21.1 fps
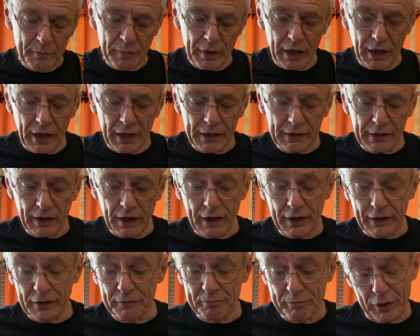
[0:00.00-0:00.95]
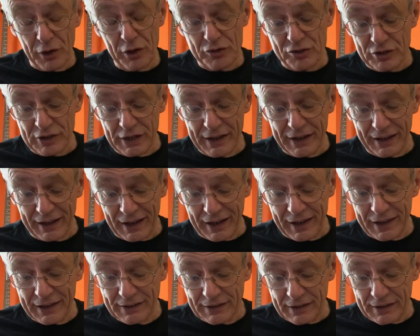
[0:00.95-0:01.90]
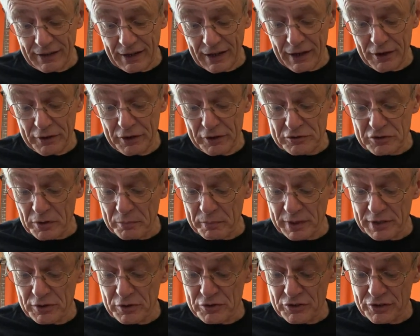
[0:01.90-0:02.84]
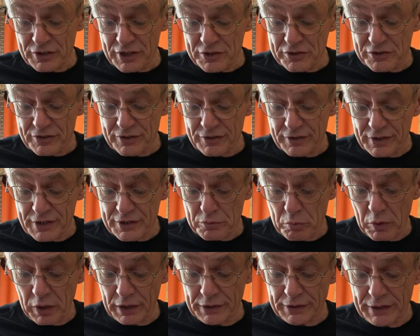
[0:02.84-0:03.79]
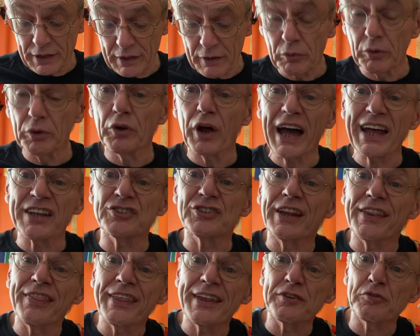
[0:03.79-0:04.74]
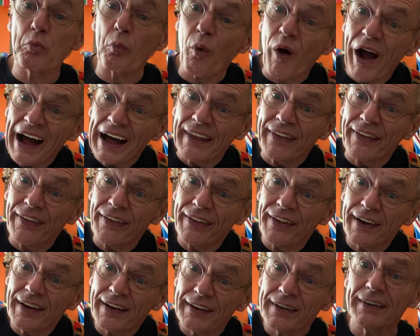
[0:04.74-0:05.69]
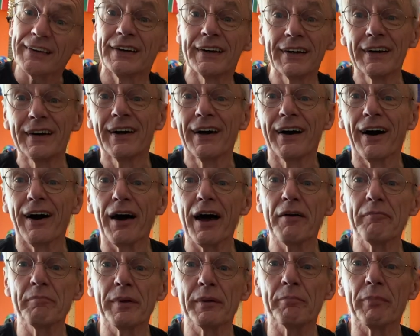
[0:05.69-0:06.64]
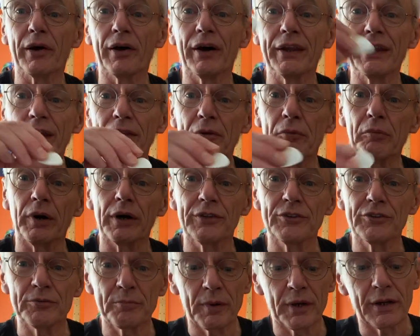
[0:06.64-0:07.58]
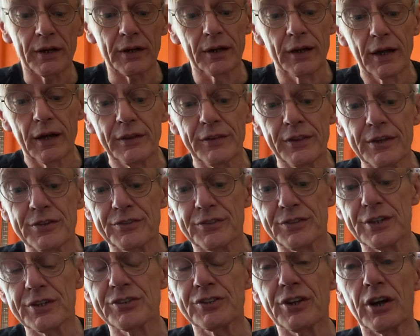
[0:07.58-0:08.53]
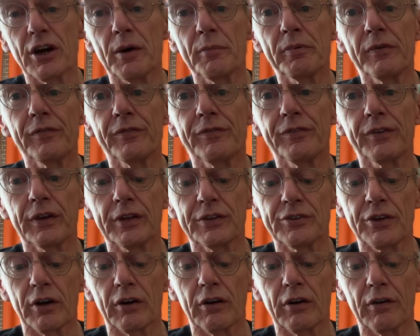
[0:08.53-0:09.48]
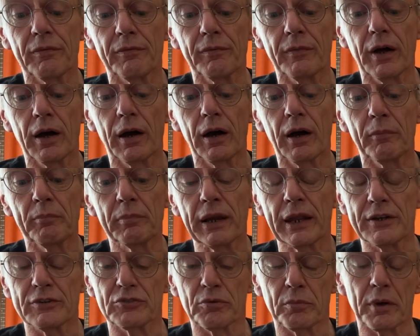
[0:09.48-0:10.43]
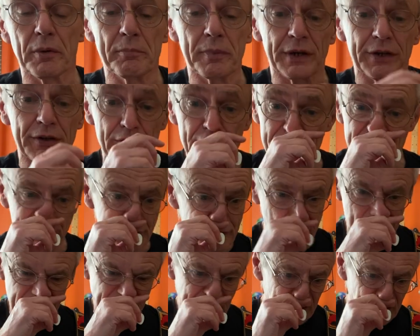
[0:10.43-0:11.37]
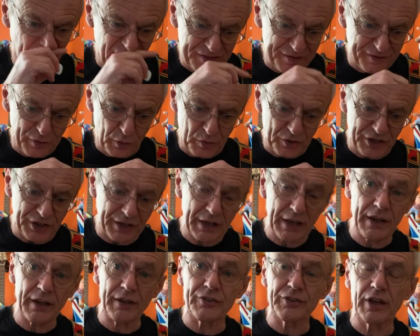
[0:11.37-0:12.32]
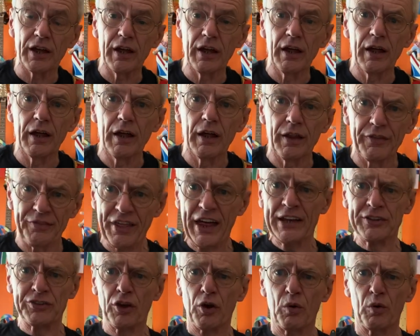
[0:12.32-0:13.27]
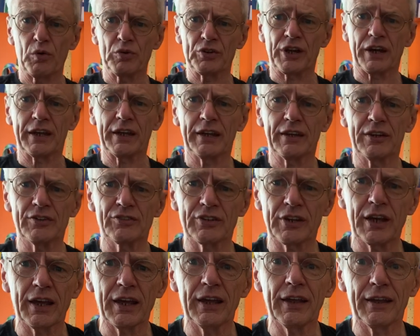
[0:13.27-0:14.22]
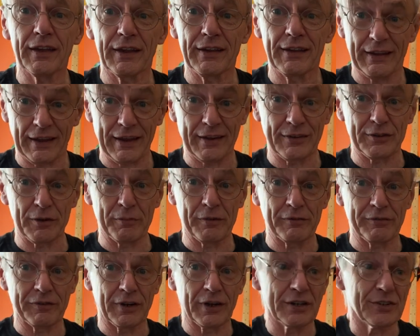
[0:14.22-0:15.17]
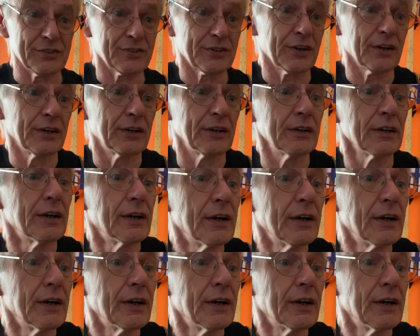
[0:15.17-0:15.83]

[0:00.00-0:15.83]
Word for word: but I can, I can personally, again, only because I've been using this this one, well, not actually this one. I have been buying other ones, but this, this type of guitar uh, plectrum I've been using for about the last 40 years. That old, I hear you say. Yes, I'm afraid so.